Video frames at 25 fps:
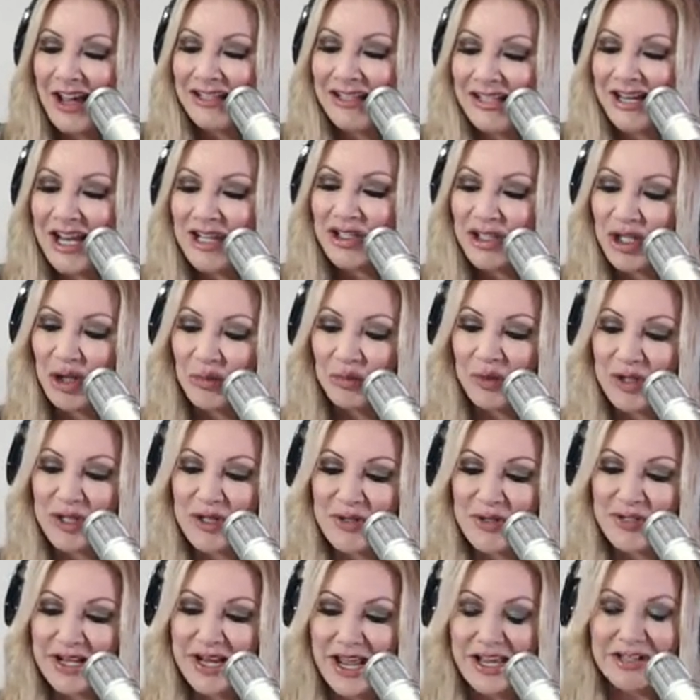Today's show
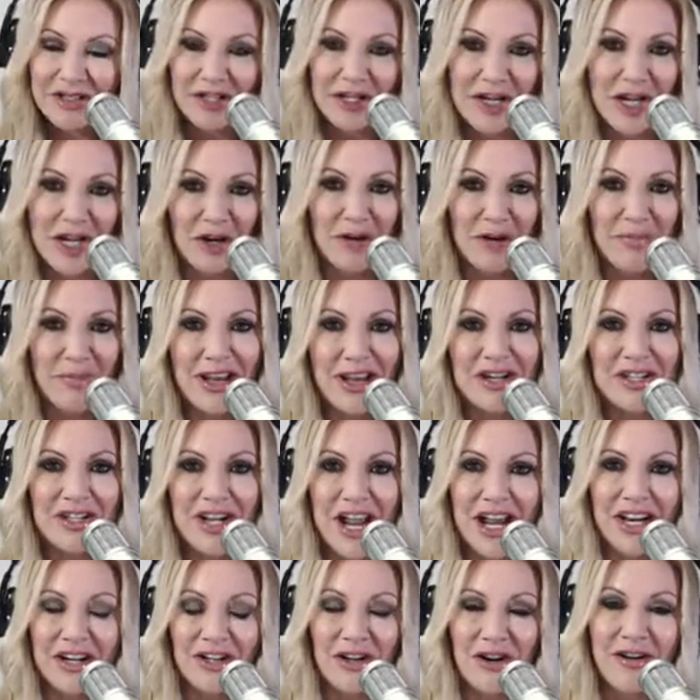produced and engineered by
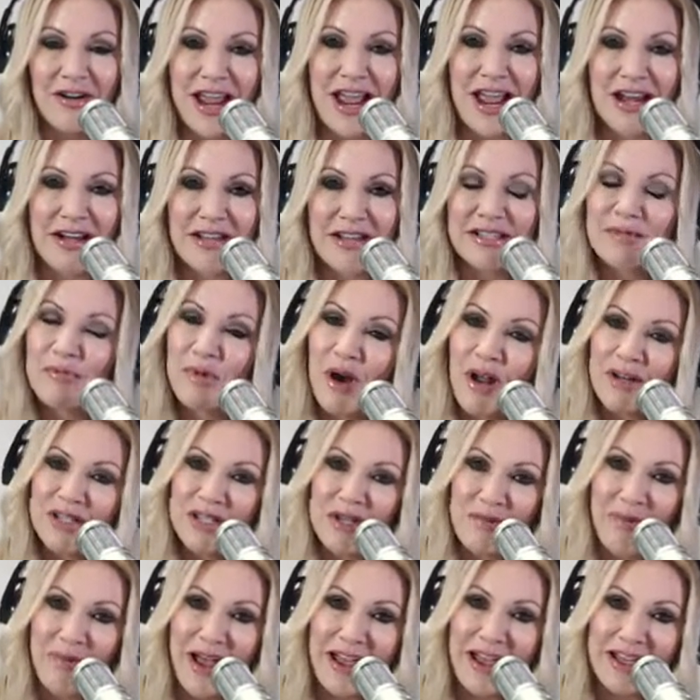Shannon Hernandez, brought
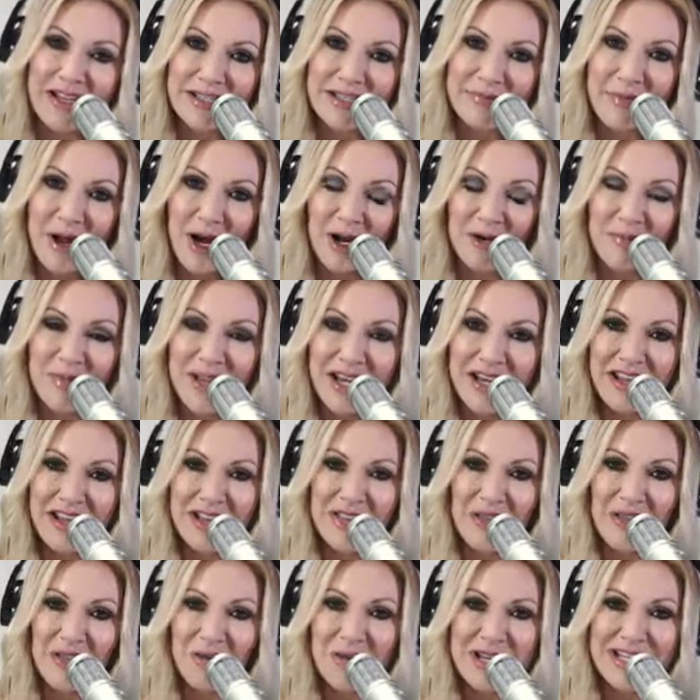to you by Inspired
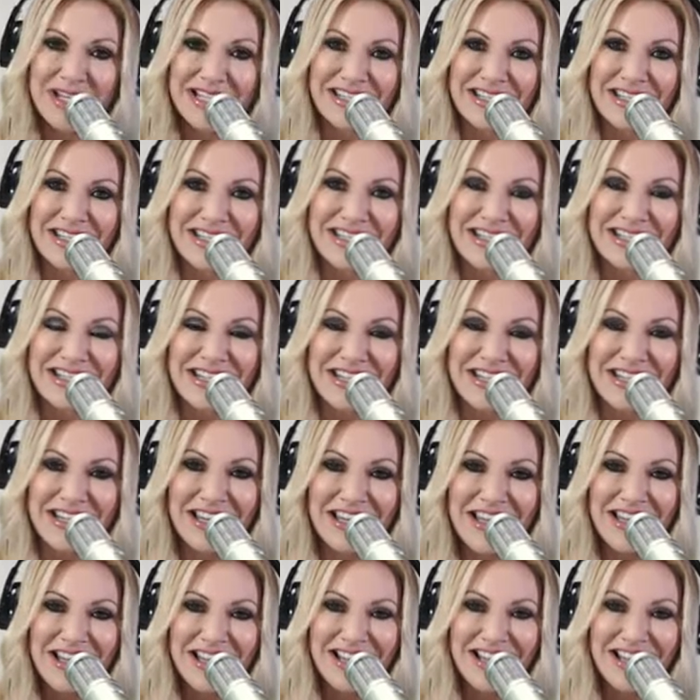Media 360.